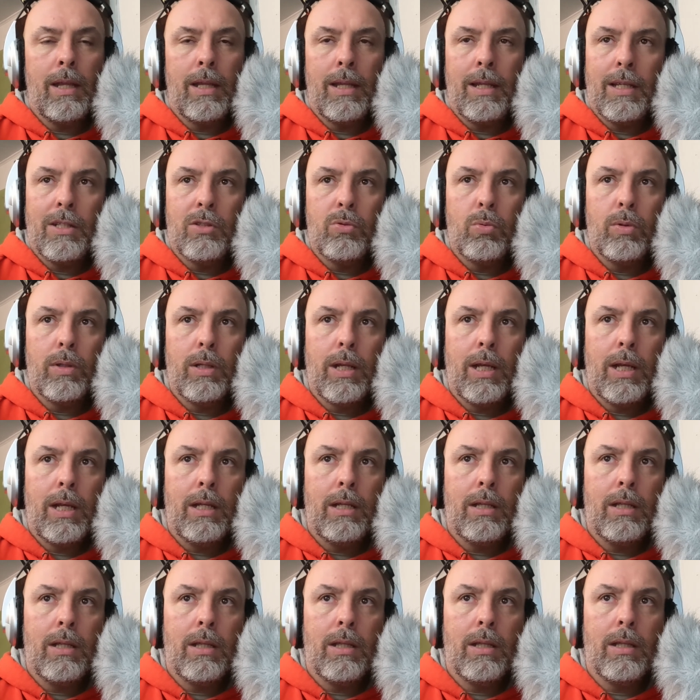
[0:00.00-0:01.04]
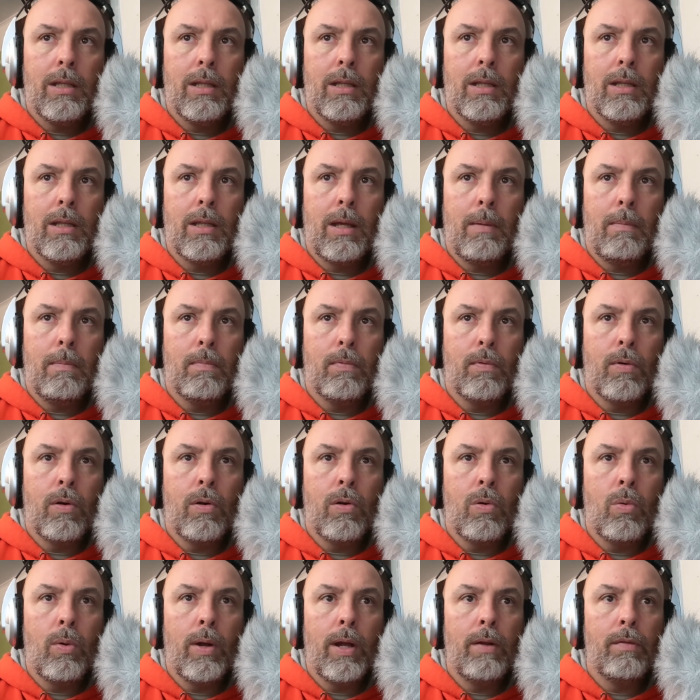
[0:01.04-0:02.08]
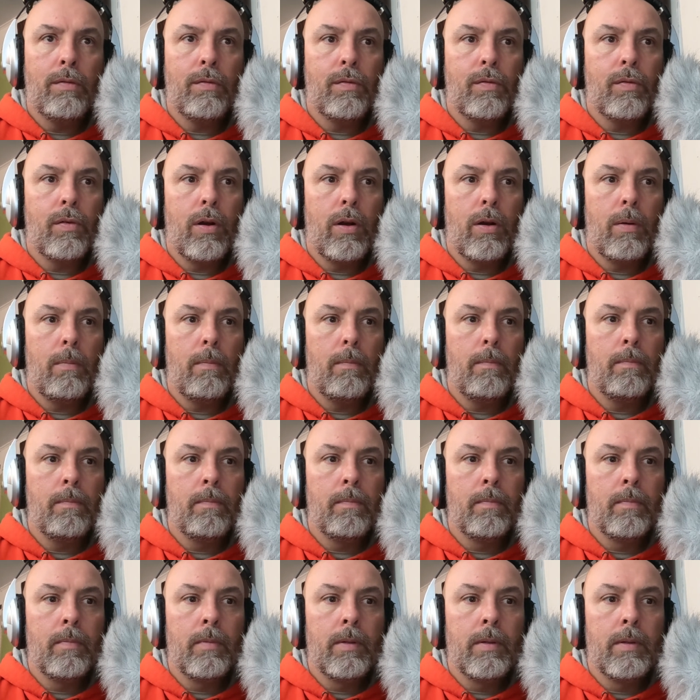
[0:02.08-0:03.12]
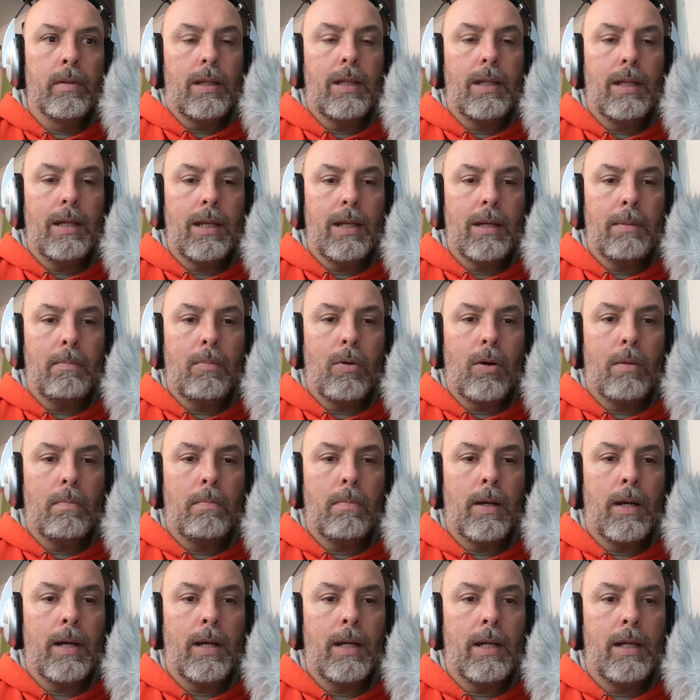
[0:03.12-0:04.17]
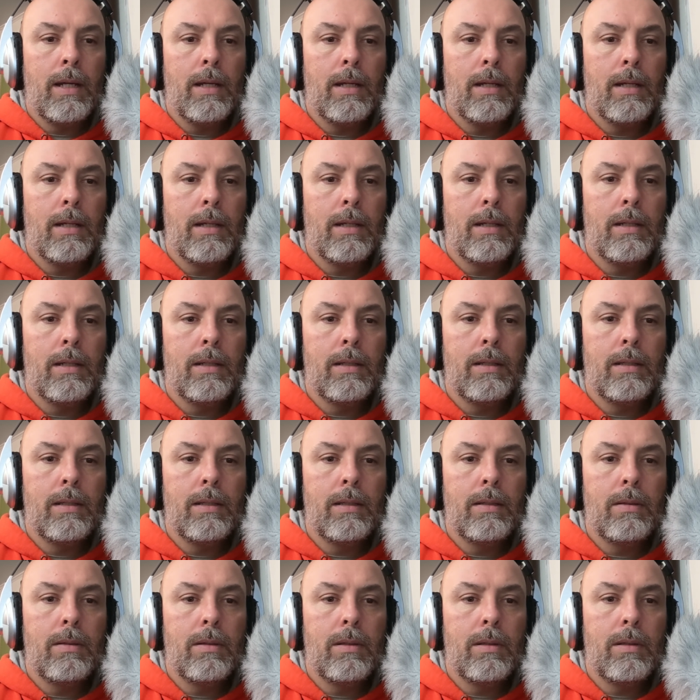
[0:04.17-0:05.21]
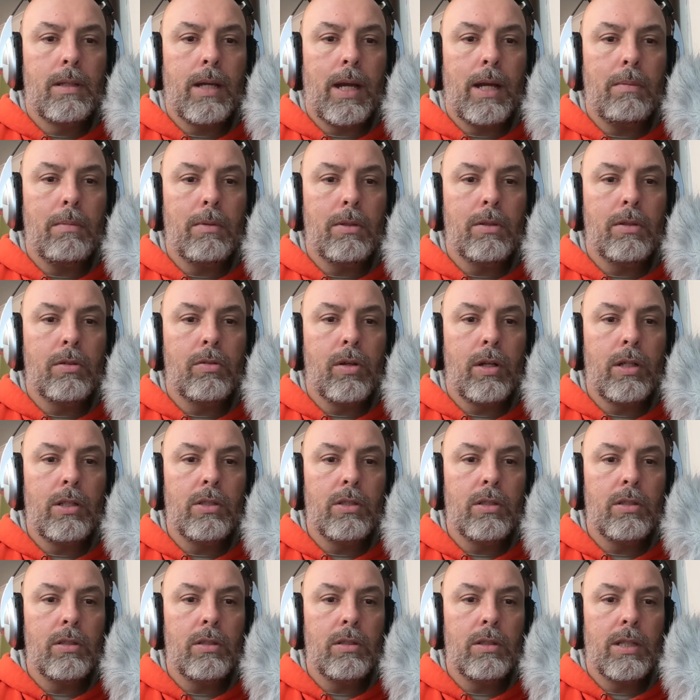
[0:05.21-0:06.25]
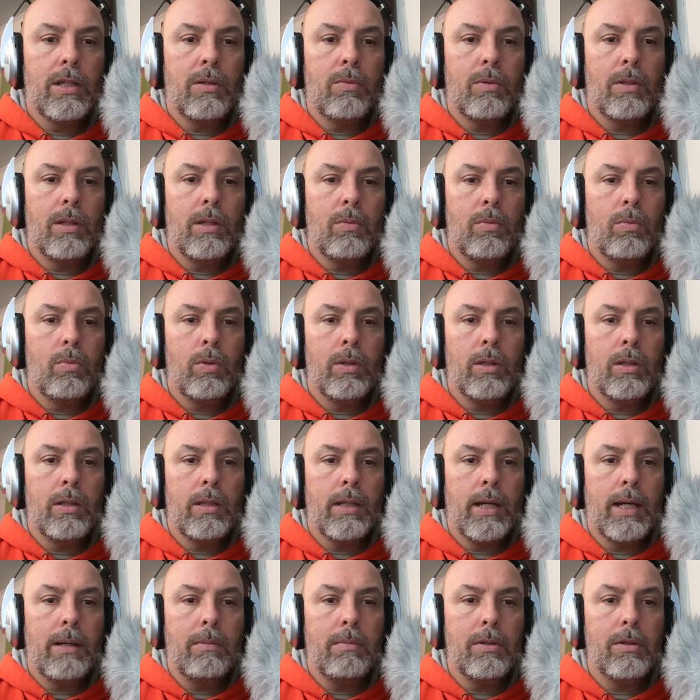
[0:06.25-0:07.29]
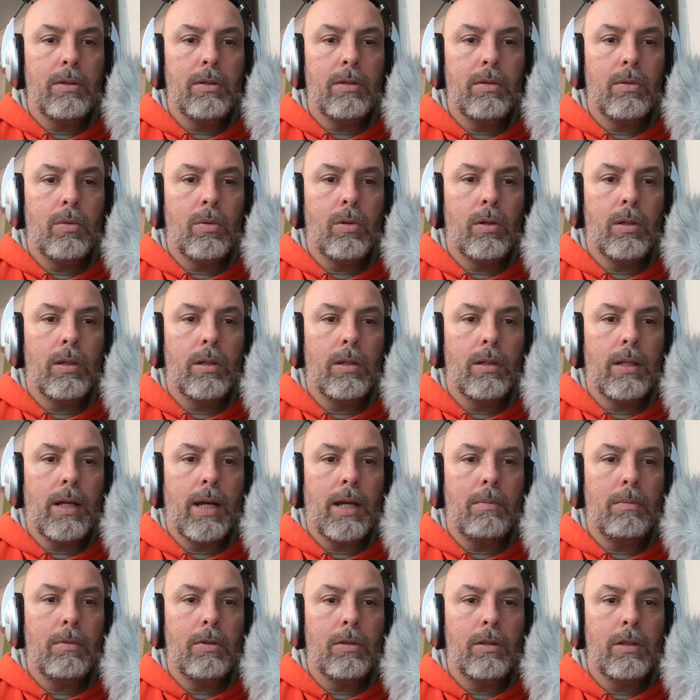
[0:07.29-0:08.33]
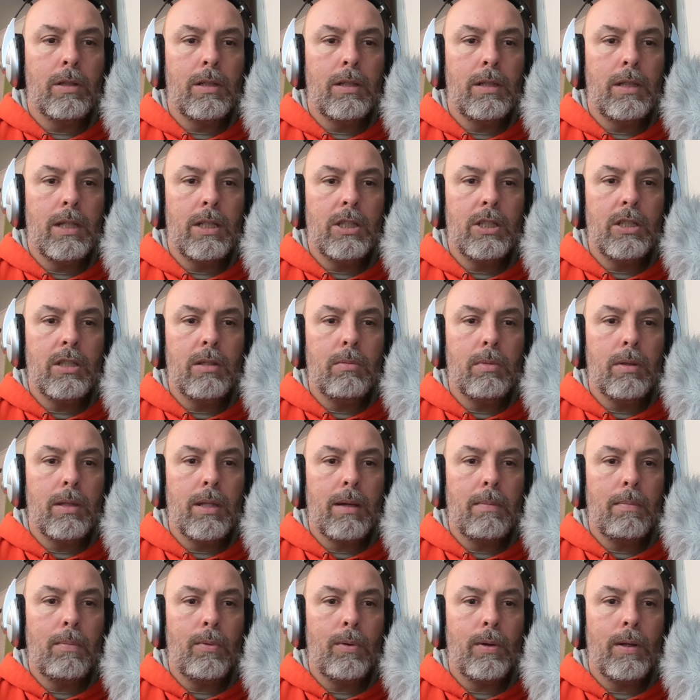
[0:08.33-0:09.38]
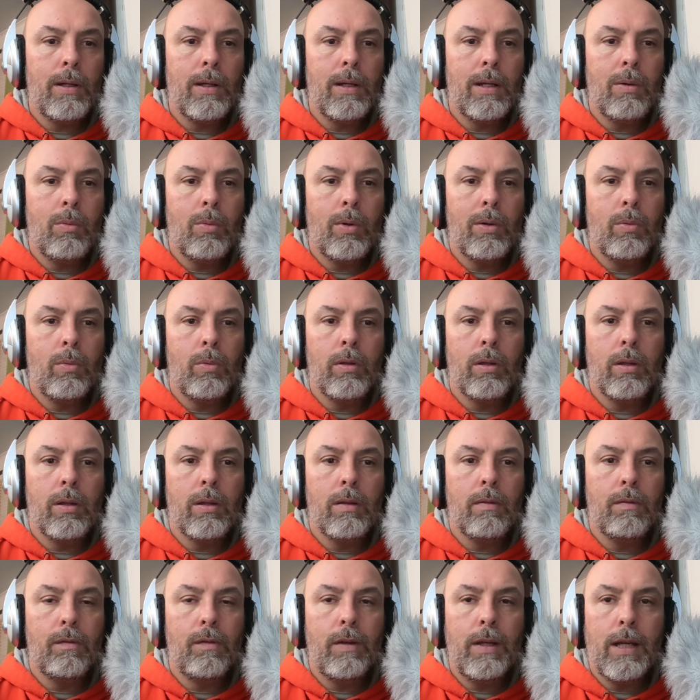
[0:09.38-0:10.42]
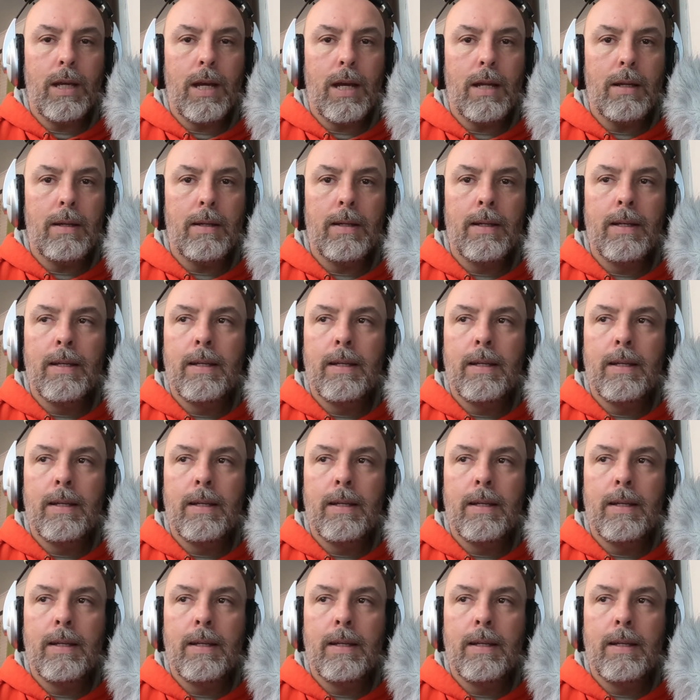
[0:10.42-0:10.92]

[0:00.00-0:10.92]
think that's when they broke away from. I think they got bought by Daimler Chrysler. Is that when they went to Daimler, or did Daimler ditch them at that point and they went with Fiat?